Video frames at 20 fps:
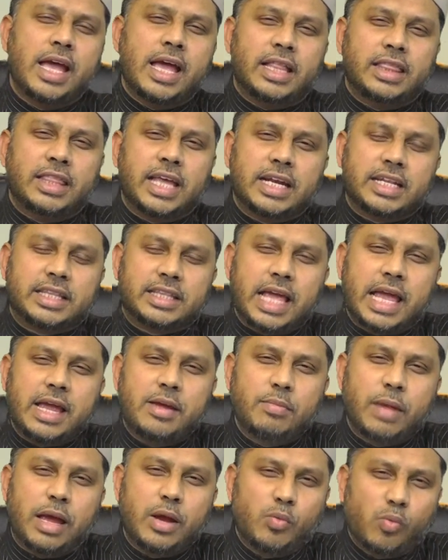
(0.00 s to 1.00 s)
that
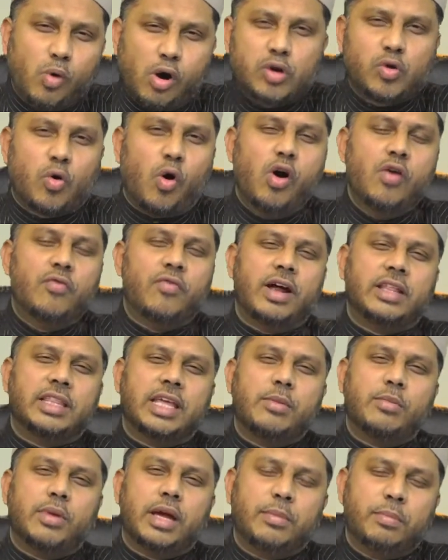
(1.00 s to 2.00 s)
they may walk over,
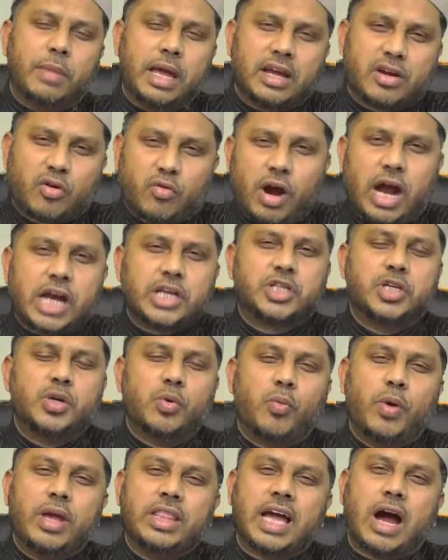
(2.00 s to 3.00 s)
they may, may crush you
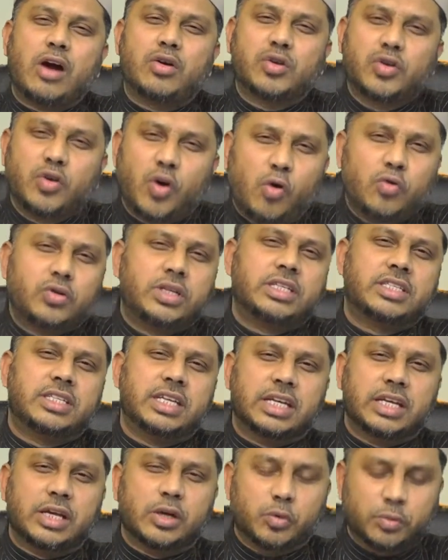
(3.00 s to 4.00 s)
without
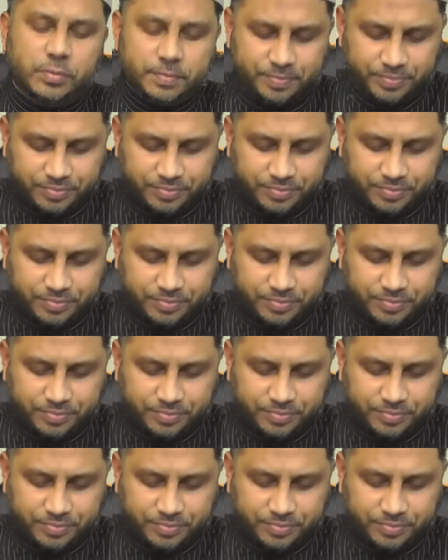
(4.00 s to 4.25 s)
noticing you.